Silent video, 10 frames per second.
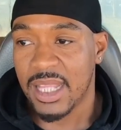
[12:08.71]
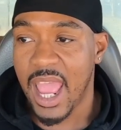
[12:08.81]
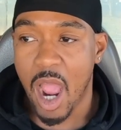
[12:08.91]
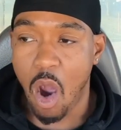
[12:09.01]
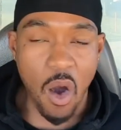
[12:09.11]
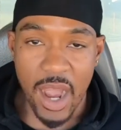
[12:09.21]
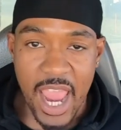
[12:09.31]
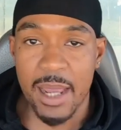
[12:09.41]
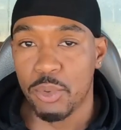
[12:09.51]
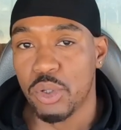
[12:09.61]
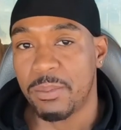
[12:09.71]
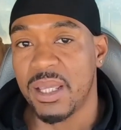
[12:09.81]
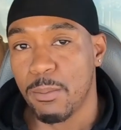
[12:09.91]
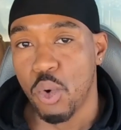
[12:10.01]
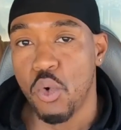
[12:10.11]
that aren't able to
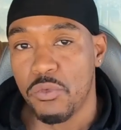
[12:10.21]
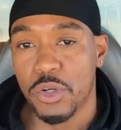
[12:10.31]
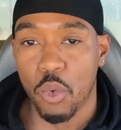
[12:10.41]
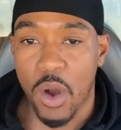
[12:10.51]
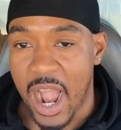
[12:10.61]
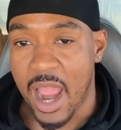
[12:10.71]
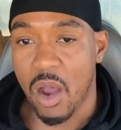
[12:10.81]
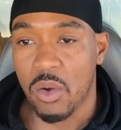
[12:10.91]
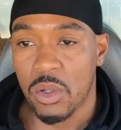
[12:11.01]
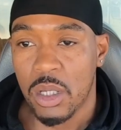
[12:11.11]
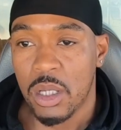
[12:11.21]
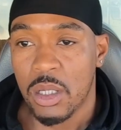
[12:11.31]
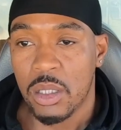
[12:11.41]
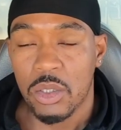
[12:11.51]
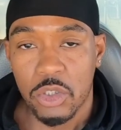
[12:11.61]
be moved around
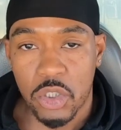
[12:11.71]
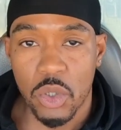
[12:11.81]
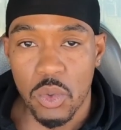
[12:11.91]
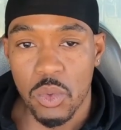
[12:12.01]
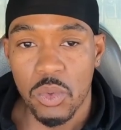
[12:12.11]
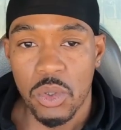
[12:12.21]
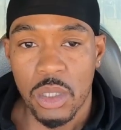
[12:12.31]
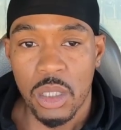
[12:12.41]
to